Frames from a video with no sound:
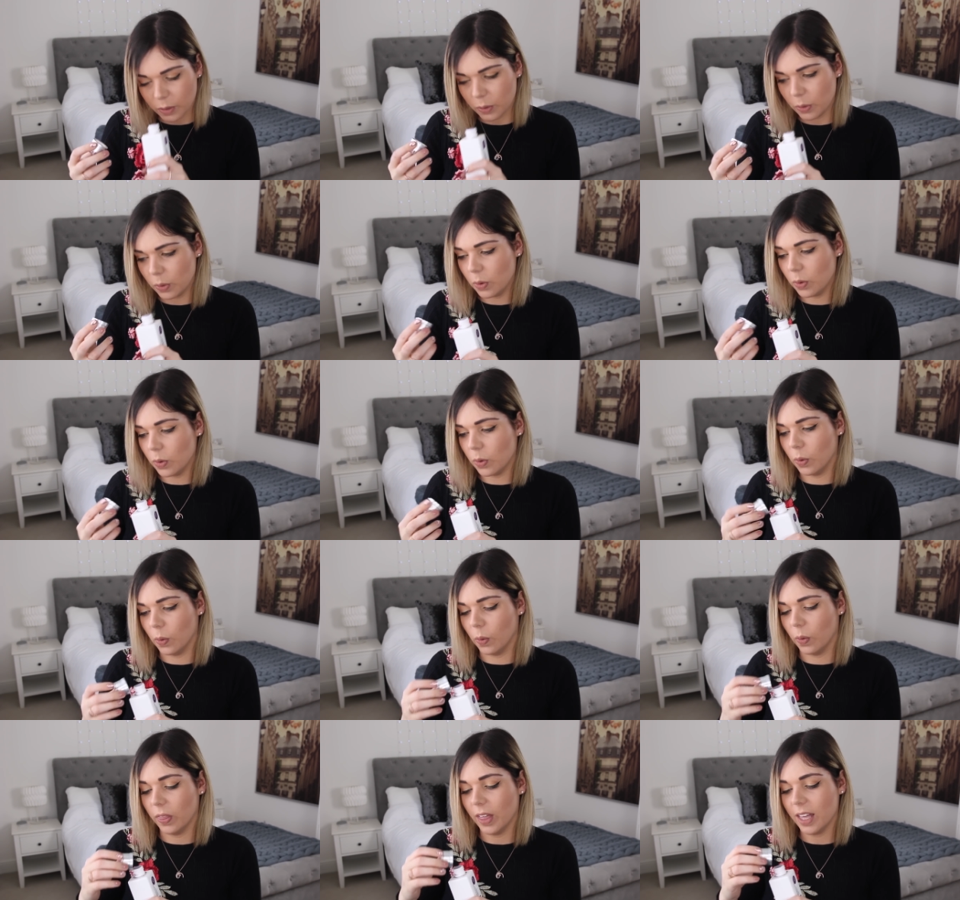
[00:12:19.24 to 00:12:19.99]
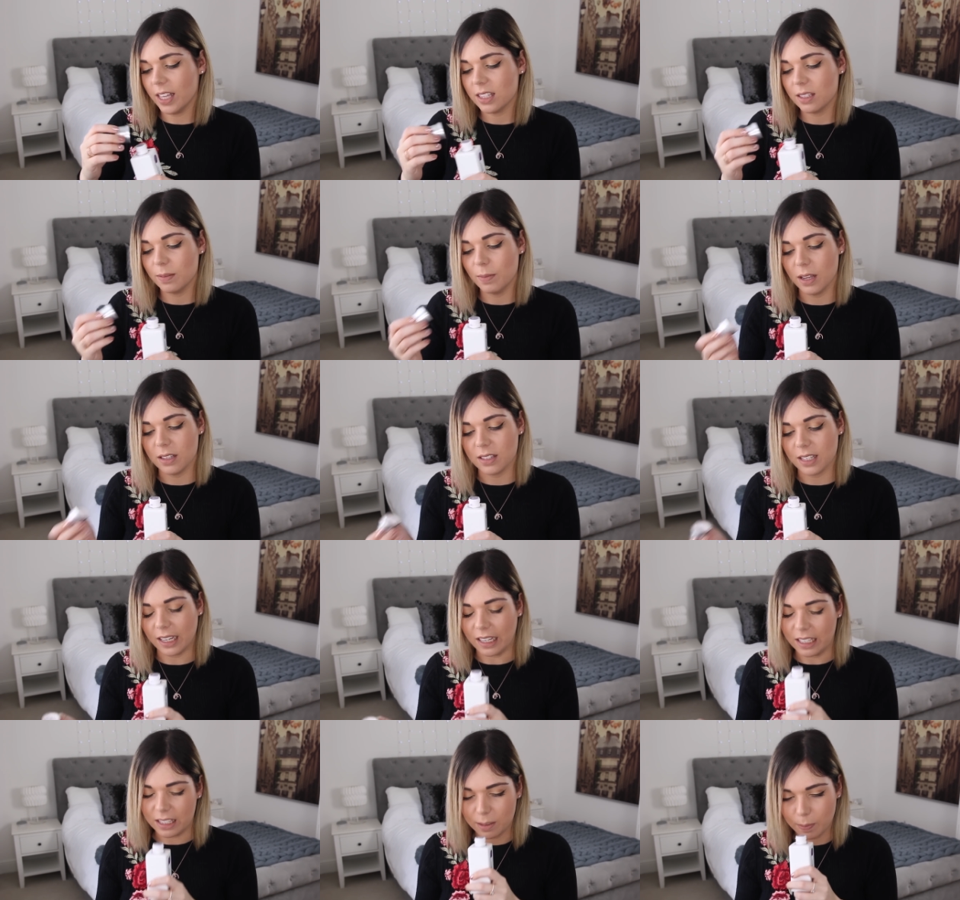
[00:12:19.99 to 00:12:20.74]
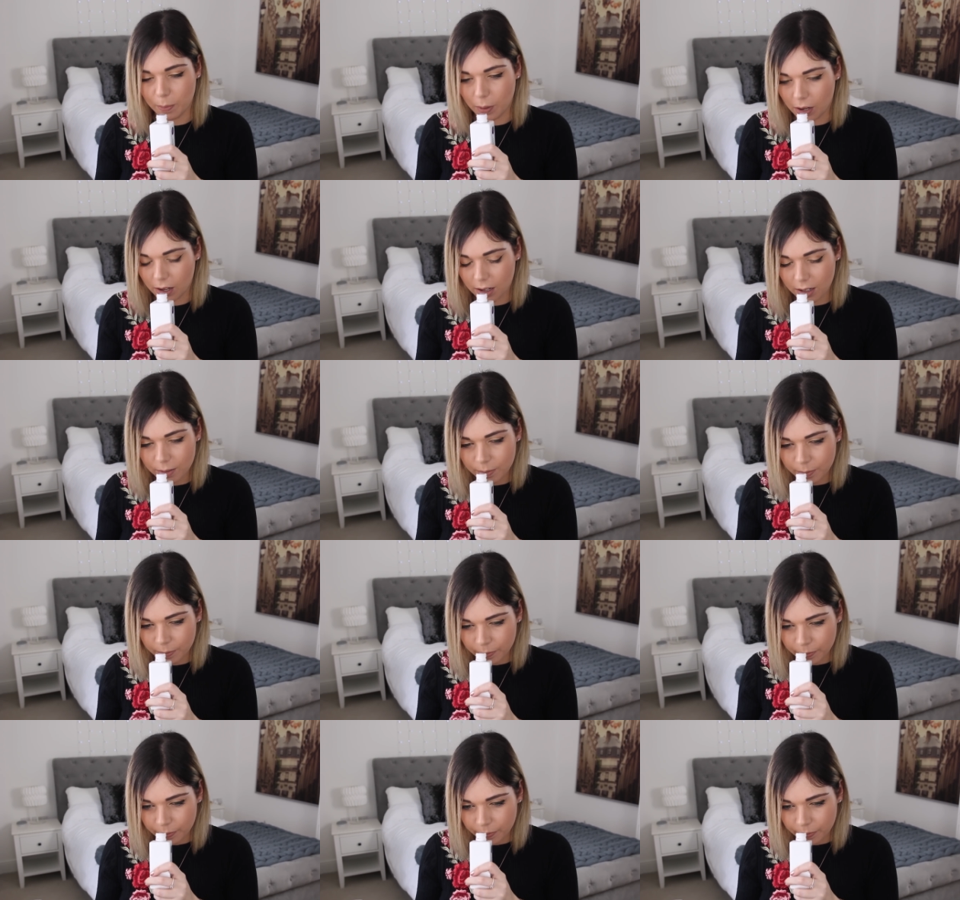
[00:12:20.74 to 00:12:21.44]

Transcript: Oh, that smells like a spa.